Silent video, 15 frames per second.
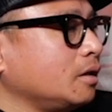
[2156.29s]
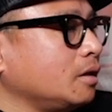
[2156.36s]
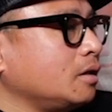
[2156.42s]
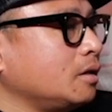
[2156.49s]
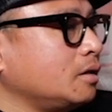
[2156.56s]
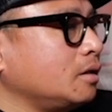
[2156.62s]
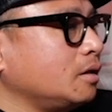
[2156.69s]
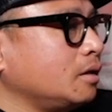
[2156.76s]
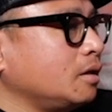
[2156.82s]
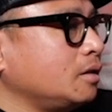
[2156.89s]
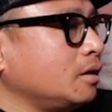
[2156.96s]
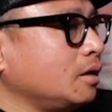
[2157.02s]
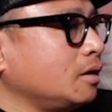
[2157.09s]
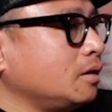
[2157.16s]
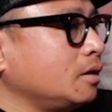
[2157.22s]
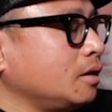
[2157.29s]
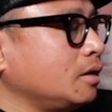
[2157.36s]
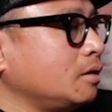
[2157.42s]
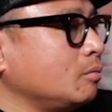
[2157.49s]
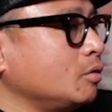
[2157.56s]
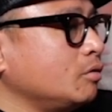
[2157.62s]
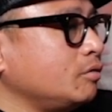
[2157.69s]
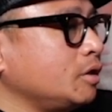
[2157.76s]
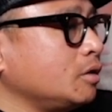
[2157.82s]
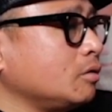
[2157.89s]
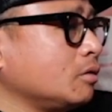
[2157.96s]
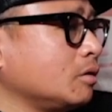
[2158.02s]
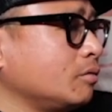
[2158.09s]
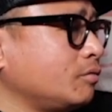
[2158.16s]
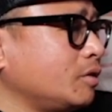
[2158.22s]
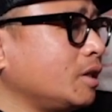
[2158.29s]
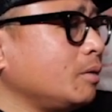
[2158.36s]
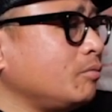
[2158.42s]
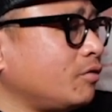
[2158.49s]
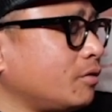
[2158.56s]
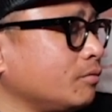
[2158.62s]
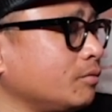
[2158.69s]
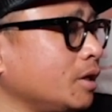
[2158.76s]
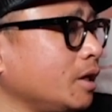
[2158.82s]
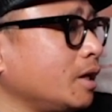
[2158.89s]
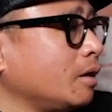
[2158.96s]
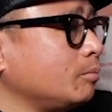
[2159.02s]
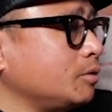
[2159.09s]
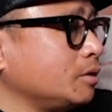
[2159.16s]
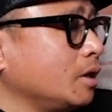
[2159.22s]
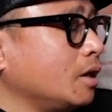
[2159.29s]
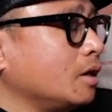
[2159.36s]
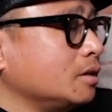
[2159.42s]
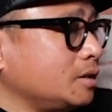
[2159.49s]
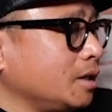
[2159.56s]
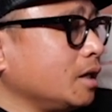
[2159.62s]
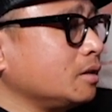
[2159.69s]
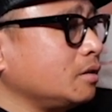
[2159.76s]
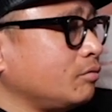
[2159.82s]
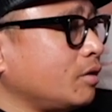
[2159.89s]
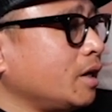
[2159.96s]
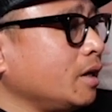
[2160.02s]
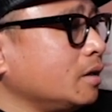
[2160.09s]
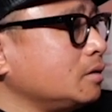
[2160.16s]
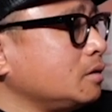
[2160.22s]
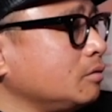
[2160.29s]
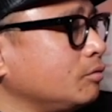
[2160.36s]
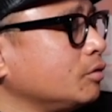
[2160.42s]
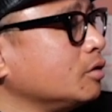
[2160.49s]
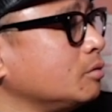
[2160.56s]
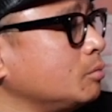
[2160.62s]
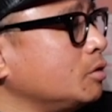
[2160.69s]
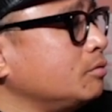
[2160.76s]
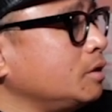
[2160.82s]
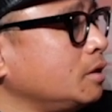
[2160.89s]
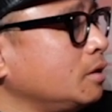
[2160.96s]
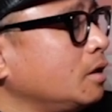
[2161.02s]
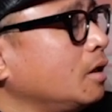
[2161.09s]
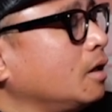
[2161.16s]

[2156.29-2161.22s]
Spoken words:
in the movie, or if they helped to get the financing for the movie,